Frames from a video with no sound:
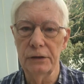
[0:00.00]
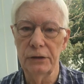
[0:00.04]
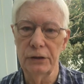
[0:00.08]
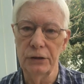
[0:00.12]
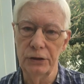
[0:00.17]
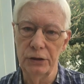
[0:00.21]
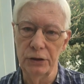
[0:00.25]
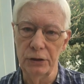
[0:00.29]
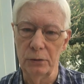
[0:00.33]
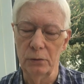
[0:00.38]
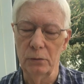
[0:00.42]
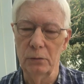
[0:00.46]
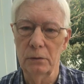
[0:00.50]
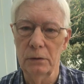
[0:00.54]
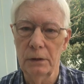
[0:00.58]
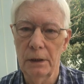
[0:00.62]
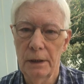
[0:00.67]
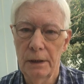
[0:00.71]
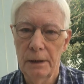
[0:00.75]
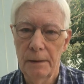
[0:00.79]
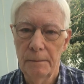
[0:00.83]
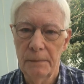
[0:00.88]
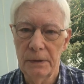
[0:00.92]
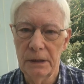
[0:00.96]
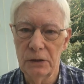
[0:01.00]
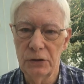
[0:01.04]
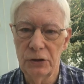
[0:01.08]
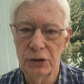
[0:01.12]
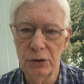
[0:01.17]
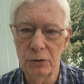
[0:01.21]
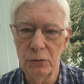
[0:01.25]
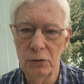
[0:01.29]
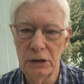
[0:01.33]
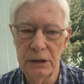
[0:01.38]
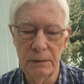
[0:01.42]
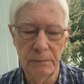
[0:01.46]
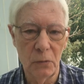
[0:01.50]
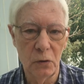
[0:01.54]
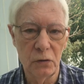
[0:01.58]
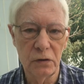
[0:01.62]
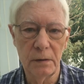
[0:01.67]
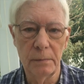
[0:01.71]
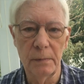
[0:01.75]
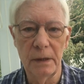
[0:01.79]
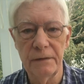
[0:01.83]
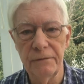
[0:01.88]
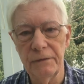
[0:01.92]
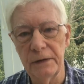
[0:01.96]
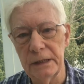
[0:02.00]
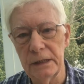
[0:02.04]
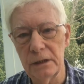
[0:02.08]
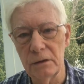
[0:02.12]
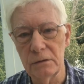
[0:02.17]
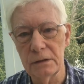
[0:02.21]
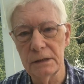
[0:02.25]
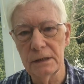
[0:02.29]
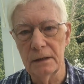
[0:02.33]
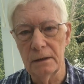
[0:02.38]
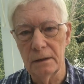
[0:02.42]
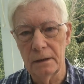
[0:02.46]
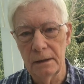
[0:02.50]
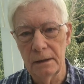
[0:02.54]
to do, because usually most of my videos